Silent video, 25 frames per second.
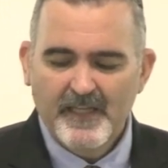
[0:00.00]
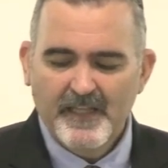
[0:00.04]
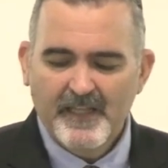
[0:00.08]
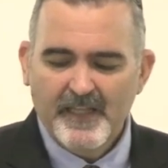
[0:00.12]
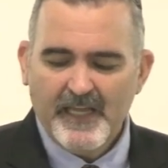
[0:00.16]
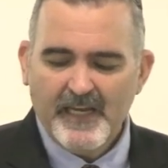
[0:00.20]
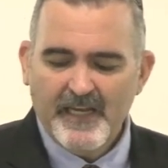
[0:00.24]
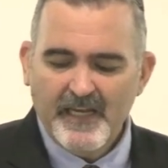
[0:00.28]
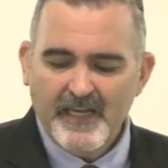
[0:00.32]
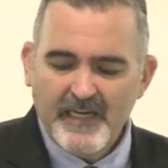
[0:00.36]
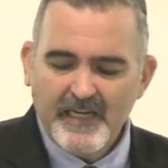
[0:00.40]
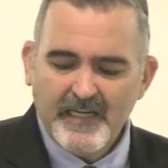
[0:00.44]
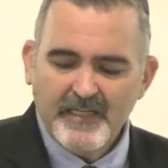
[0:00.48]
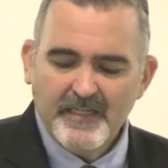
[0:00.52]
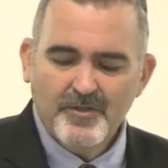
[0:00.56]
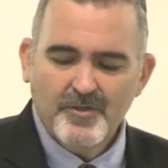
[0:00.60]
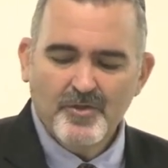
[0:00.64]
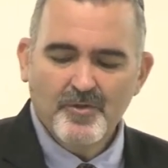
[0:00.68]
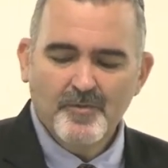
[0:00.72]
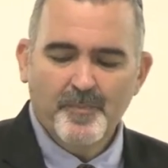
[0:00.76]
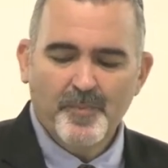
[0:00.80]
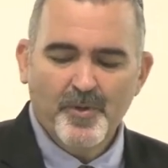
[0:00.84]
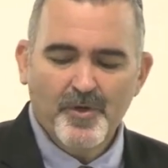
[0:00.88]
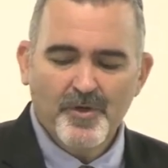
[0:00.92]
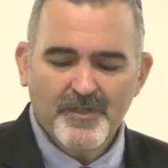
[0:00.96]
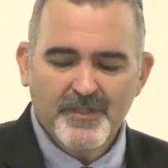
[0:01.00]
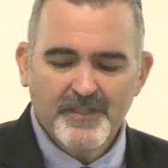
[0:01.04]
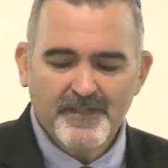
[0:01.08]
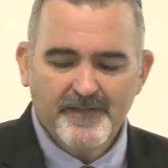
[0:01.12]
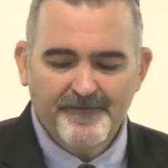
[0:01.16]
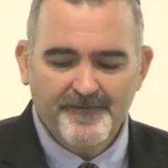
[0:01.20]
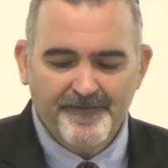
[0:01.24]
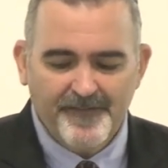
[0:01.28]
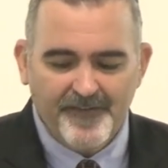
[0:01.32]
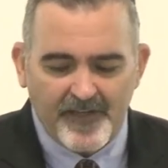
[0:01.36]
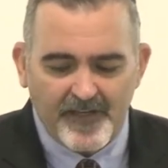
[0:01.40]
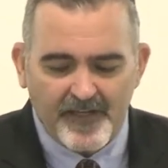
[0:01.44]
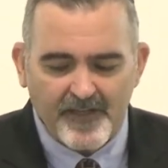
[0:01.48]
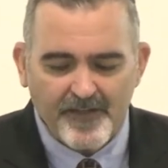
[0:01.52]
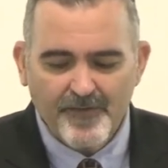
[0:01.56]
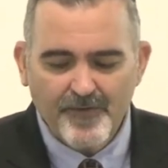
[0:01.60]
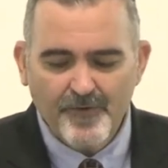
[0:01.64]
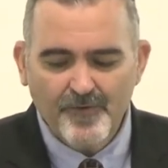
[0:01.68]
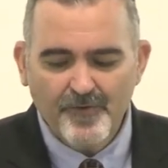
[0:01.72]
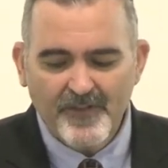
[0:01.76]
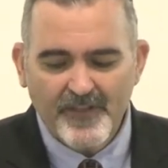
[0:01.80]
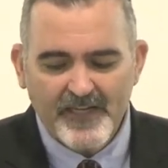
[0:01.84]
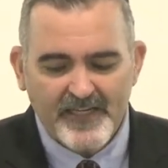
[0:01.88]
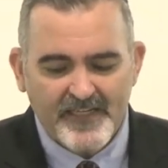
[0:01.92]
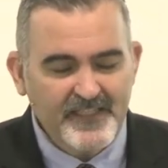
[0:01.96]
they need to persevere
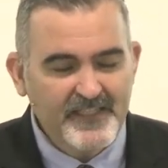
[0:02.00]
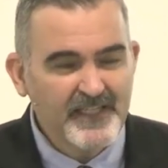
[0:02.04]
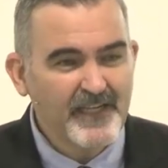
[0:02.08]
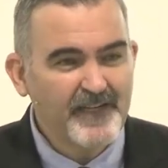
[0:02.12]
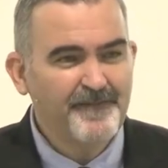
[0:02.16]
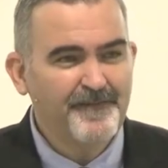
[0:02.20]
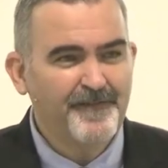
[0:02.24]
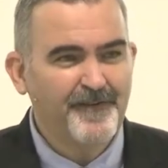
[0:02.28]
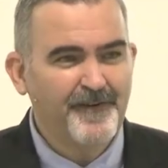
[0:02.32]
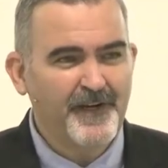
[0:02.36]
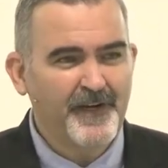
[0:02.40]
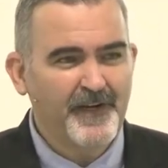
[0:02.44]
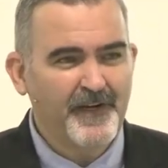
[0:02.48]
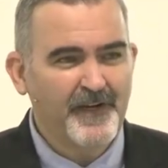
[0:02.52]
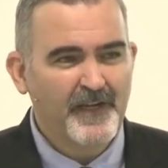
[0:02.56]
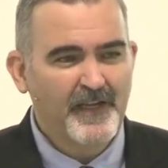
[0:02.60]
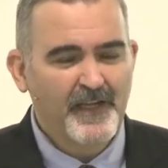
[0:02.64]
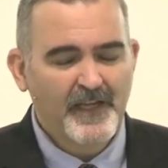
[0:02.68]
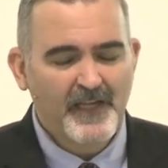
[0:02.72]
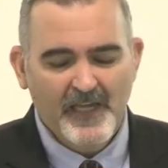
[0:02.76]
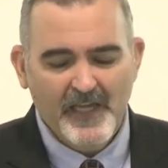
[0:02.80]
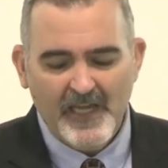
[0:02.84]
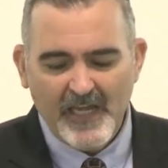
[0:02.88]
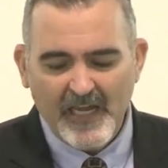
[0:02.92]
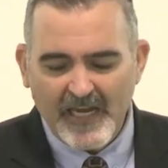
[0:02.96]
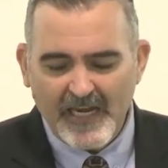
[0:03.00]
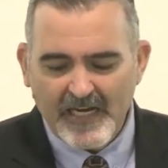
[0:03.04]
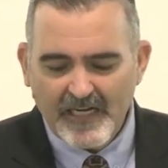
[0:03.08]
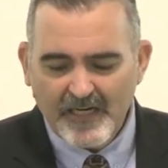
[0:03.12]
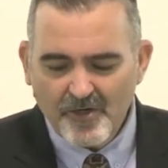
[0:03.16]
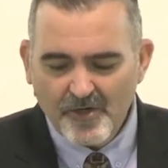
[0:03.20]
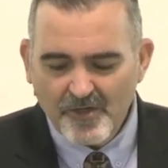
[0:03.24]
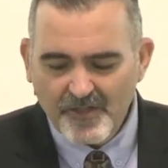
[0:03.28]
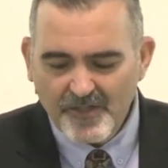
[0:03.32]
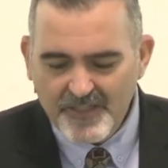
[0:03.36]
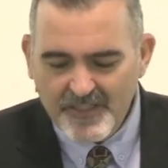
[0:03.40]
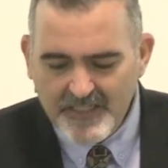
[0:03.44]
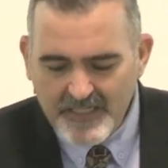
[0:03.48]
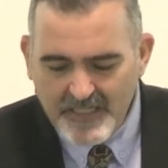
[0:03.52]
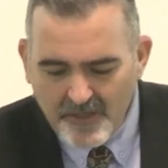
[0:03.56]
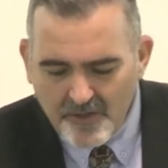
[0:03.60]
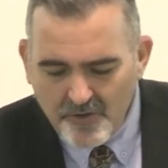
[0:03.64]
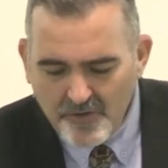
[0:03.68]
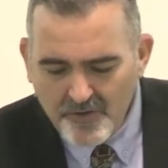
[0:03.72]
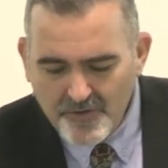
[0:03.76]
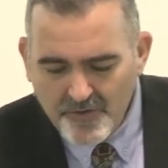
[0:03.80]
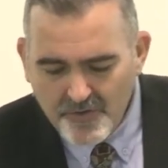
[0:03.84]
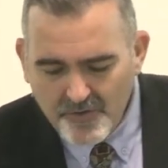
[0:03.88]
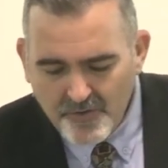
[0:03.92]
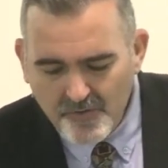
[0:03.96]
through their suffering and
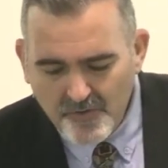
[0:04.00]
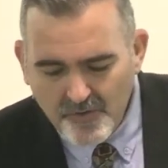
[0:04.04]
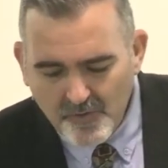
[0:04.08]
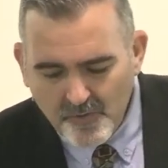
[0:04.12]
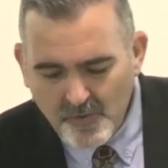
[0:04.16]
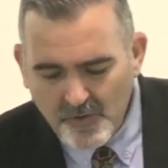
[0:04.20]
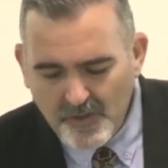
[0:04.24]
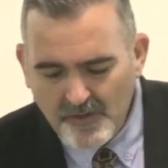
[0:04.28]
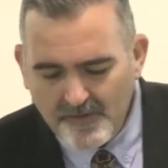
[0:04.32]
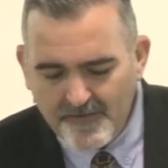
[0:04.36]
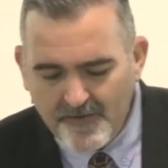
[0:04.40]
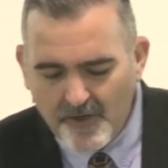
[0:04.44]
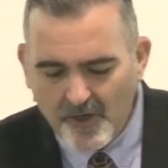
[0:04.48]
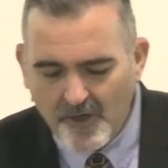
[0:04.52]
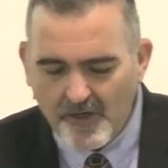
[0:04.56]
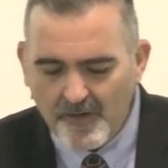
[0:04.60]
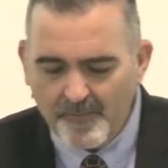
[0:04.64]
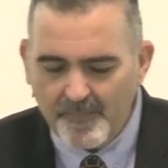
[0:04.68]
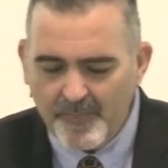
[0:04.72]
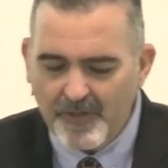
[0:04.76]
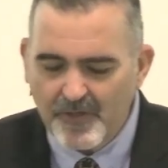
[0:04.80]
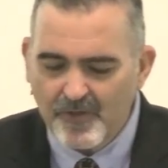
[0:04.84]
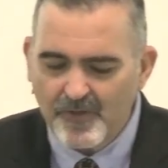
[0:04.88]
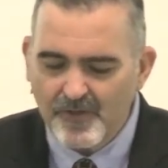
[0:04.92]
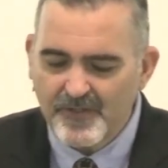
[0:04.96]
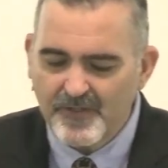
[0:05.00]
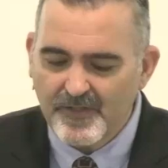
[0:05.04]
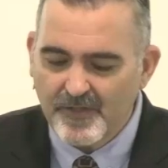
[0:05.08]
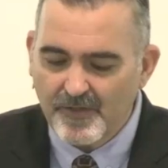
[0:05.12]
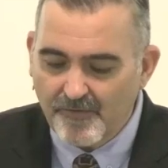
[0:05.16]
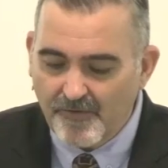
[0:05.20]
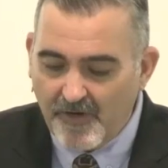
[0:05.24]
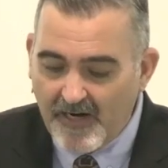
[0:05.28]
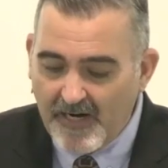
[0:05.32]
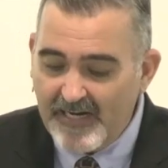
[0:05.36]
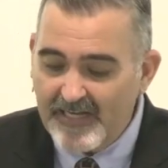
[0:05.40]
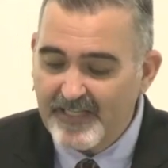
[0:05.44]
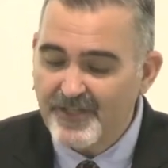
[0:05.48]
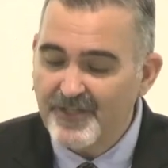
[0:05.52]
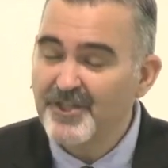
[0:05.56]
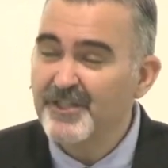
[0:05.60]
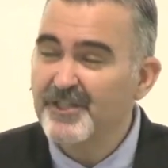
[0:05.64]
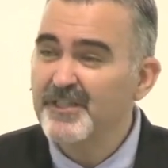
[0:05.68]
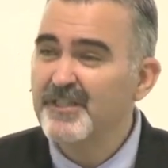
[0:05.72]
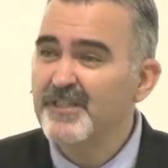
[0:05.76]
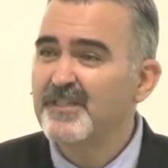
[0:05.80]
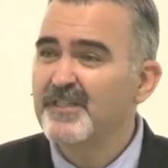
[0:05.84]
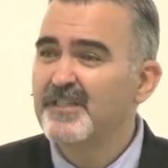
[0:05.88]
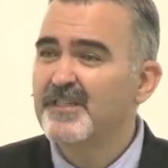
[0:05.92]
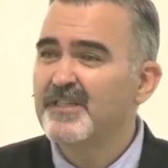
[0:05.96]
continue to do the will of God because the
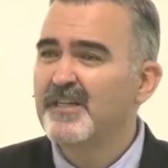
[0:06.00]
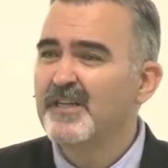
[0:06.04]
righteous